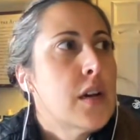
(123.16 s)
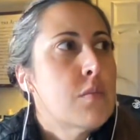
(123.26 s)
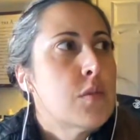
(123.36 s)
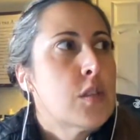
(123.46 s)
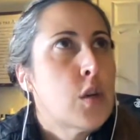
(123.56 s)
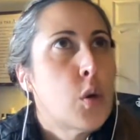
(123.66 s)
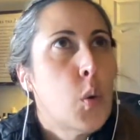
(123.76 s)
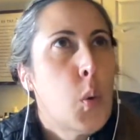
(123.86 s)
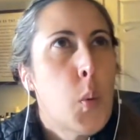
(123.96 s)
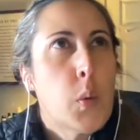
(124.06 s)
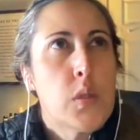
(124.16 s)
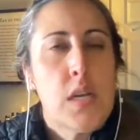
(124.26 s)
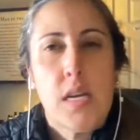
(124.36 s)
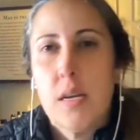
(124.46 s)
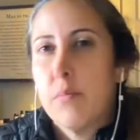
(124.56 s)
um, so
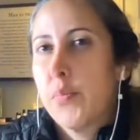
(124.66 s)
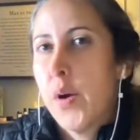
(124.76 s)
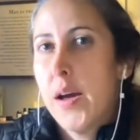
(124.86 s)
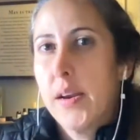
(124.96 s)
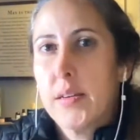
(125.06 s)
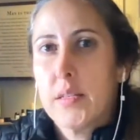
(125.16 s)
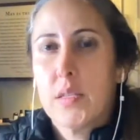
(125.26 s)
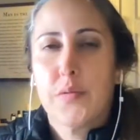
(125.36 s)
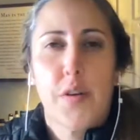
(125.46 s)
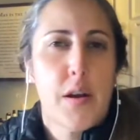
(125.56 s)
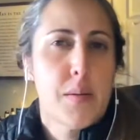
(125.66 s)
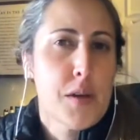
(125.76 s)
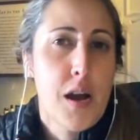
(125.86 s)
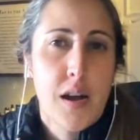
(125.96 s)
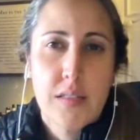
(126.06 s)
taking products from
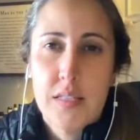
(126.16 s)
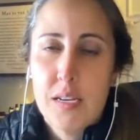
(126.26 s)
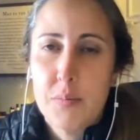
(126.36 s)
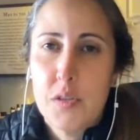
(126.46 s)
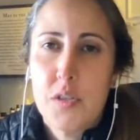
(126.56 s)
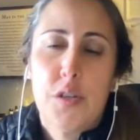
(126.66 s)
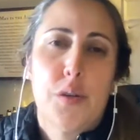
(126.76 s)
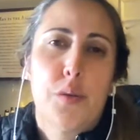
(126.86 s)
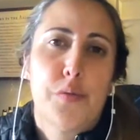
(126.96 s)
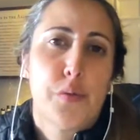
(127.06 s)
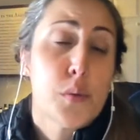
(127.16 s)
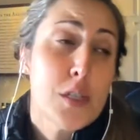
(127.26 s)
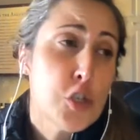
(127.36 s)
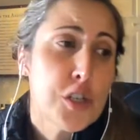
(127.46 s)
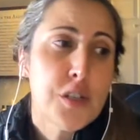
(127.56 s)
concept to
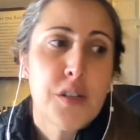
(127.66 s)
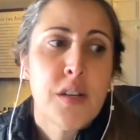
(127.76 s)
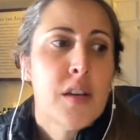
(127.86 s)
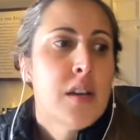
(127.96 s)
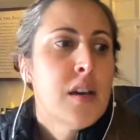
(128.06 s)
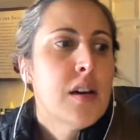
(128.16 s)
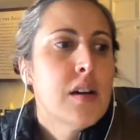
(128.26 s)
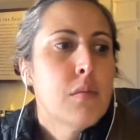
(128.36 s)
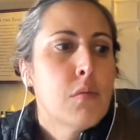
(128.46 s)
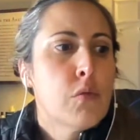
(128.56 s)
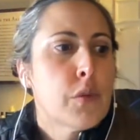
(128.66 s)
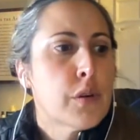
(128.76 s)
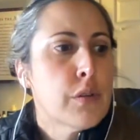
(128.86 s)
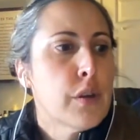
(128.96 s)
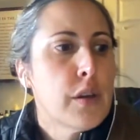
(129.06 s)
fruition. Um,
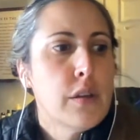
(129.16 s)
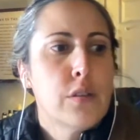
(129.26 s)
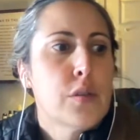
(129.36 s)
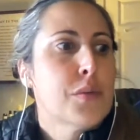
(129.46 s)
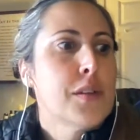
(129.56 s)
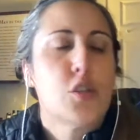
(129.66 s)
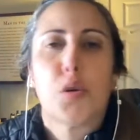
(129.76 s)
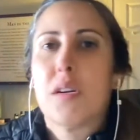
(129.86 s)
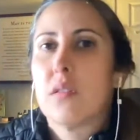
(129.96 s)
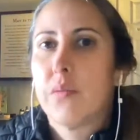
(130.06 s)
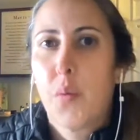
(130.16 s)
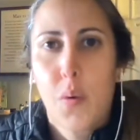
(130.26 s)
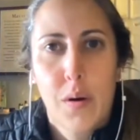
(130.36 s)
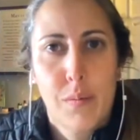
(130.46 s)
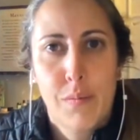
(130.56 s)
we're looking to really
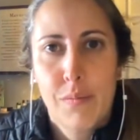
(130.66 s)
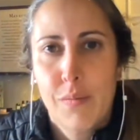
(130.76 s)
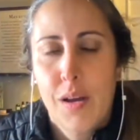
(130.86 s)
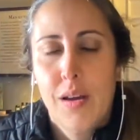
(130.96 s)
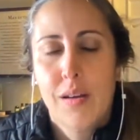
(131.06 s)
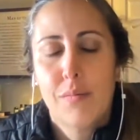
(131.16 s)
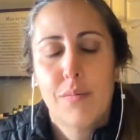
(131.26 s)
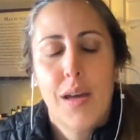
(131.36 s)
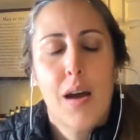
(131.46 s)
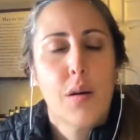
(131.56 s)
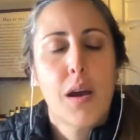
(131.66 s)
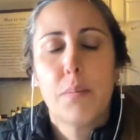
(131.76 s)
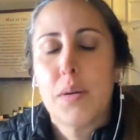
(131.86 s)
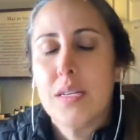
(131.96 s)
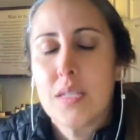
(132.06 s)
transform um, how
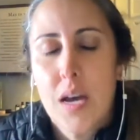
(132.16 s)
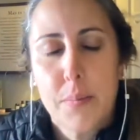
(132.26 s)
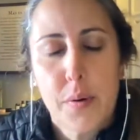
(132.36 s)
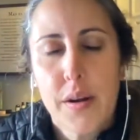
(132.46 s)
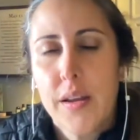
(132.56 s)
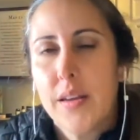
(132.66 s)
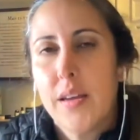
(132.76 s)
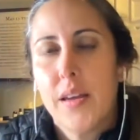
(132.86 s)
companies operate